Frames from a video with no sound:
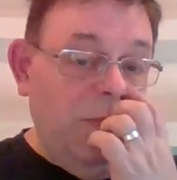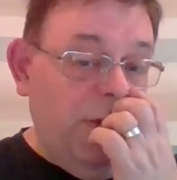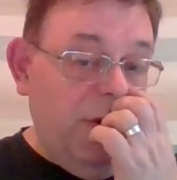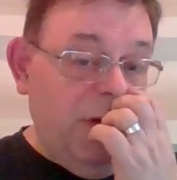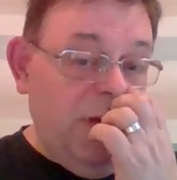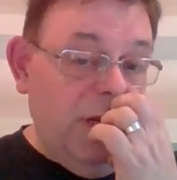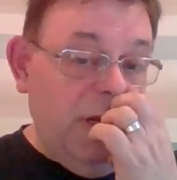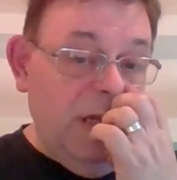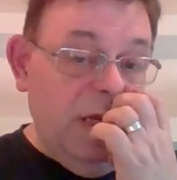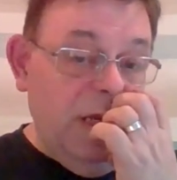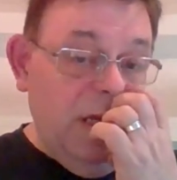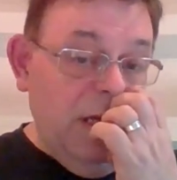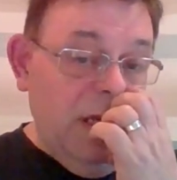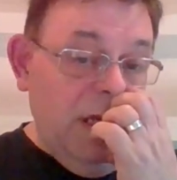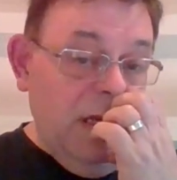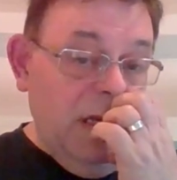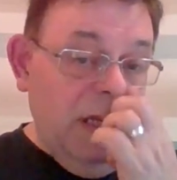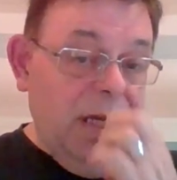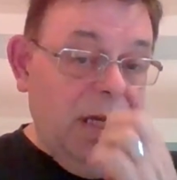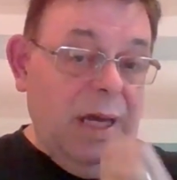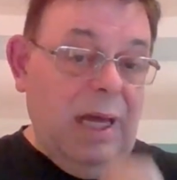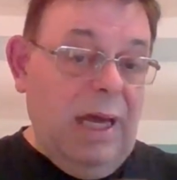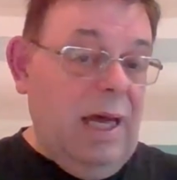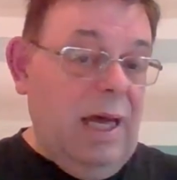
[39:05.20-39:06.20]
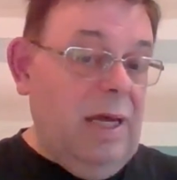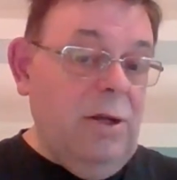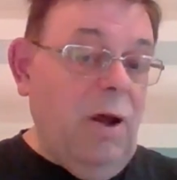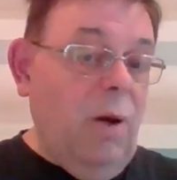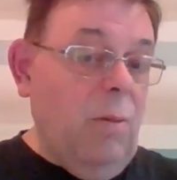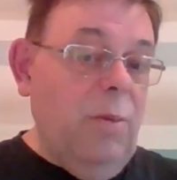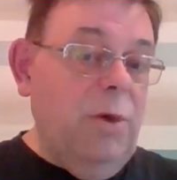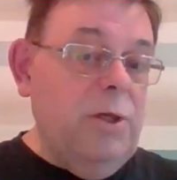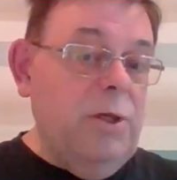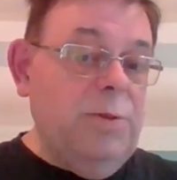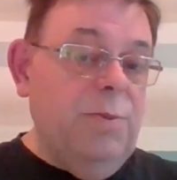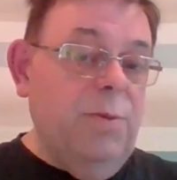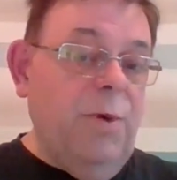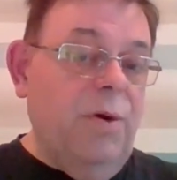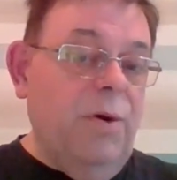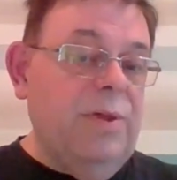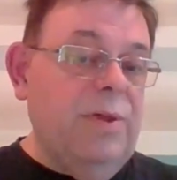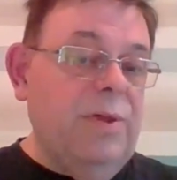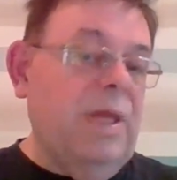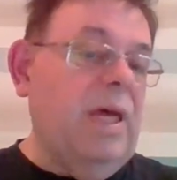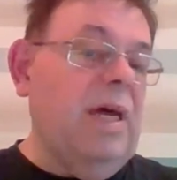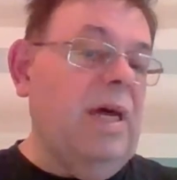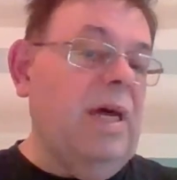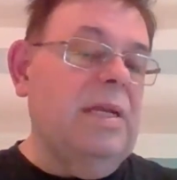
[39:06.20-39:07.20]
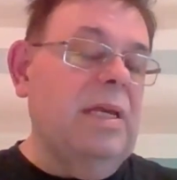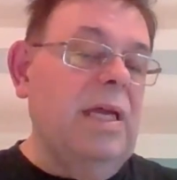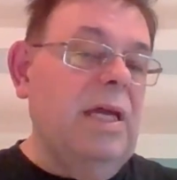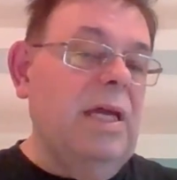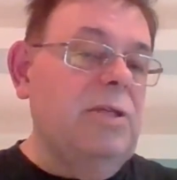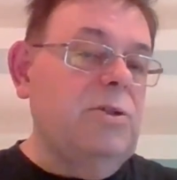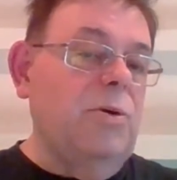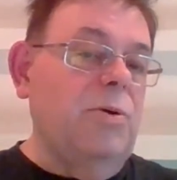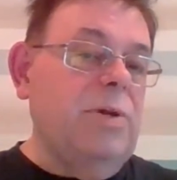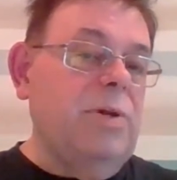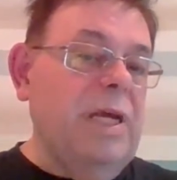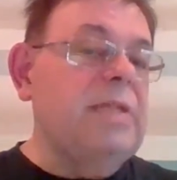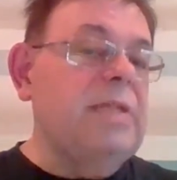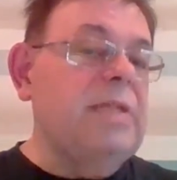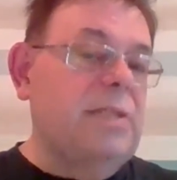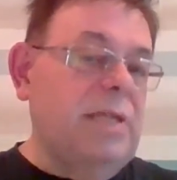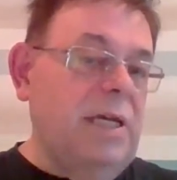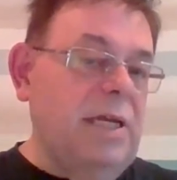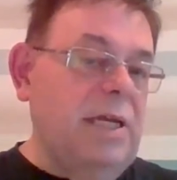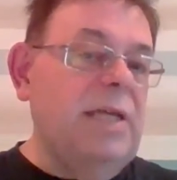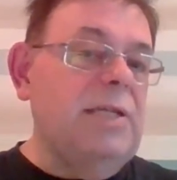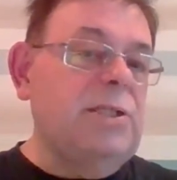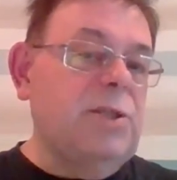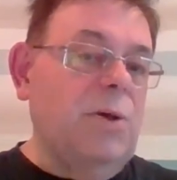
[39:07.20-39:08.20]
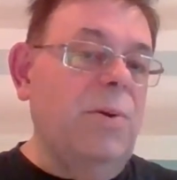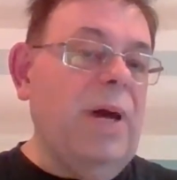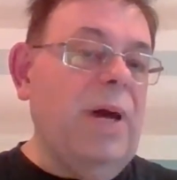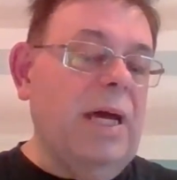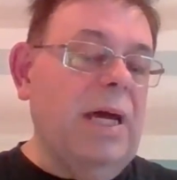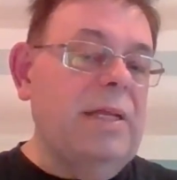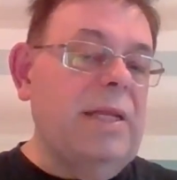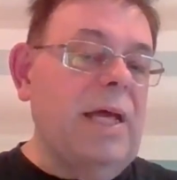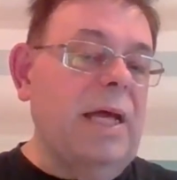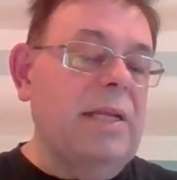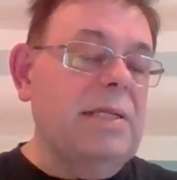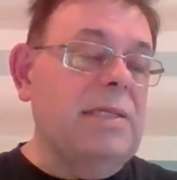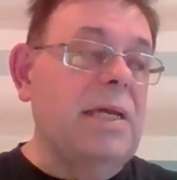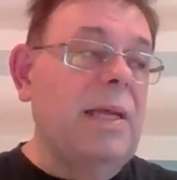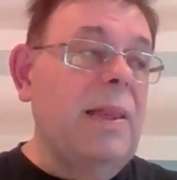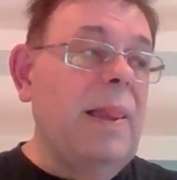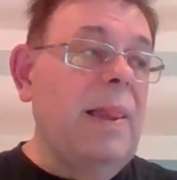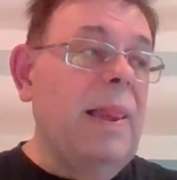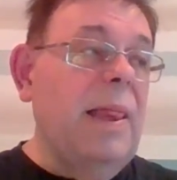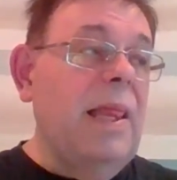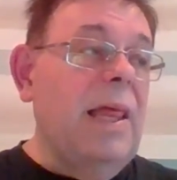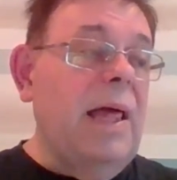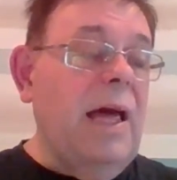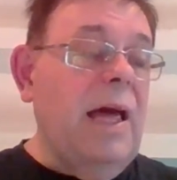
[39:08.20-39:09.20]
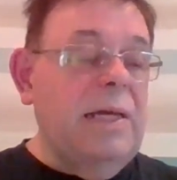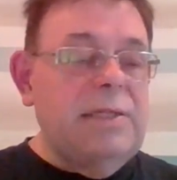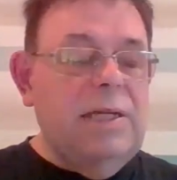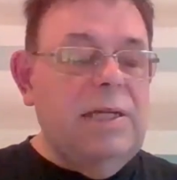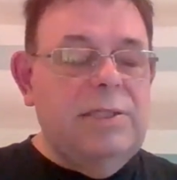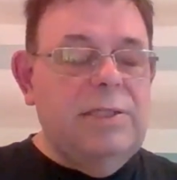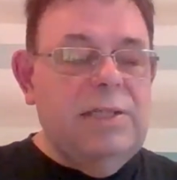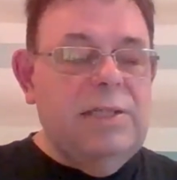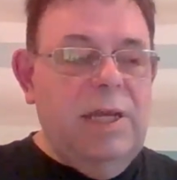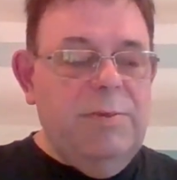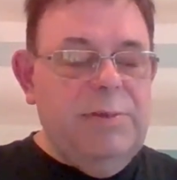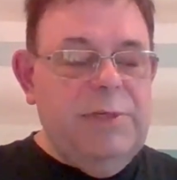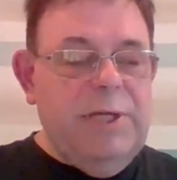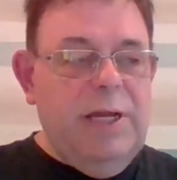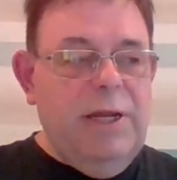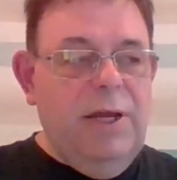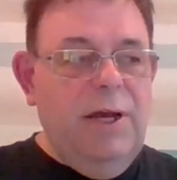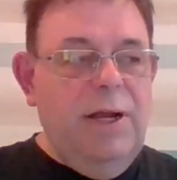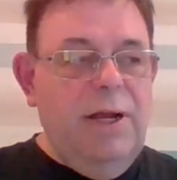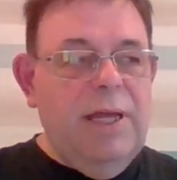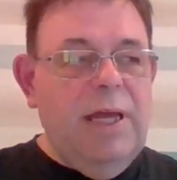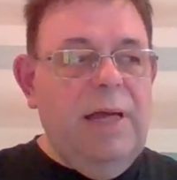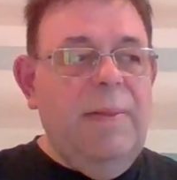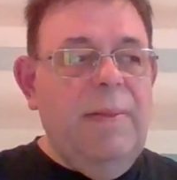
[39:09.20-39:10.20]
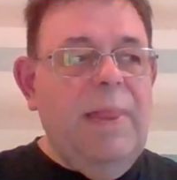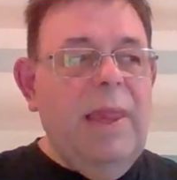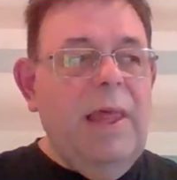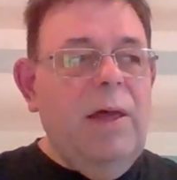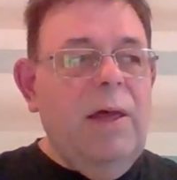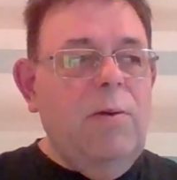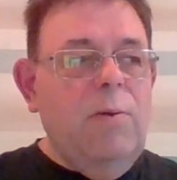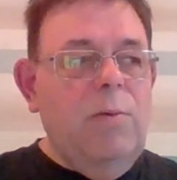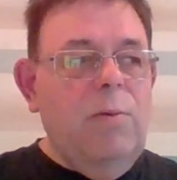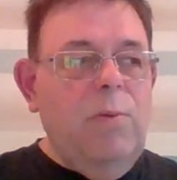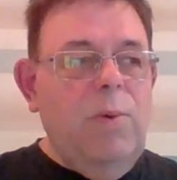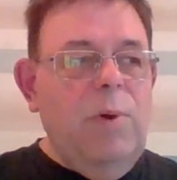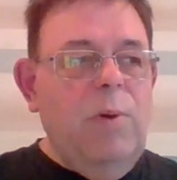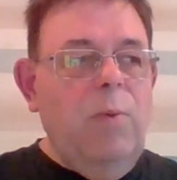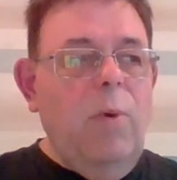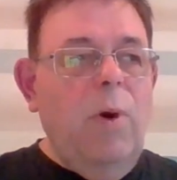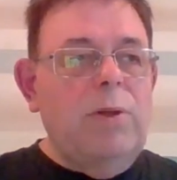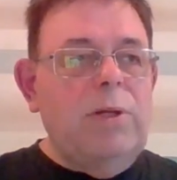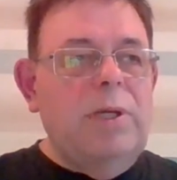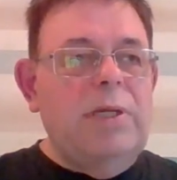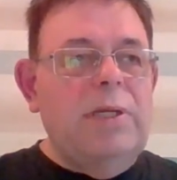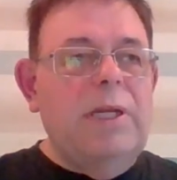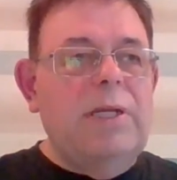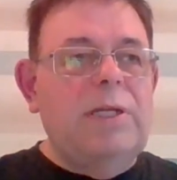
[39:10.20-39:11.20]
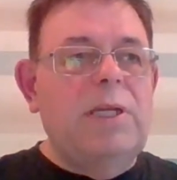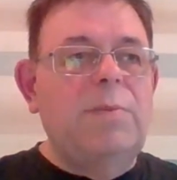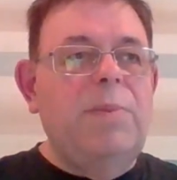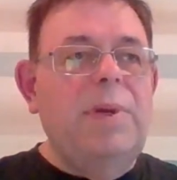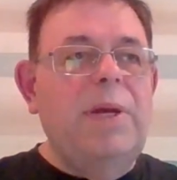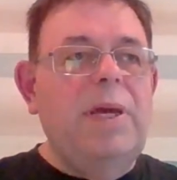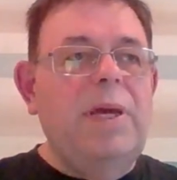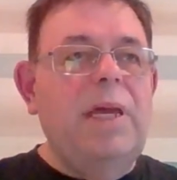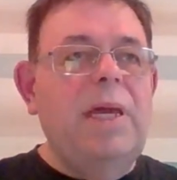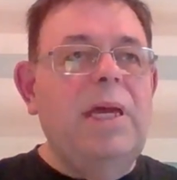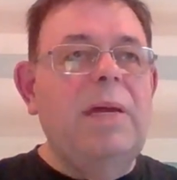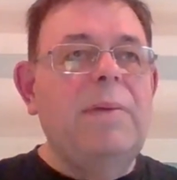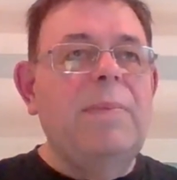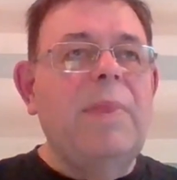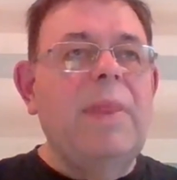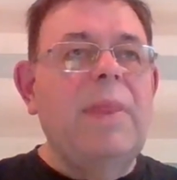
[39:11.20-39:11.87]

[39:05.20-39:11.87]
but not much more than that. So it is quick, and that's, as Tim said earlier, we wanted it to be.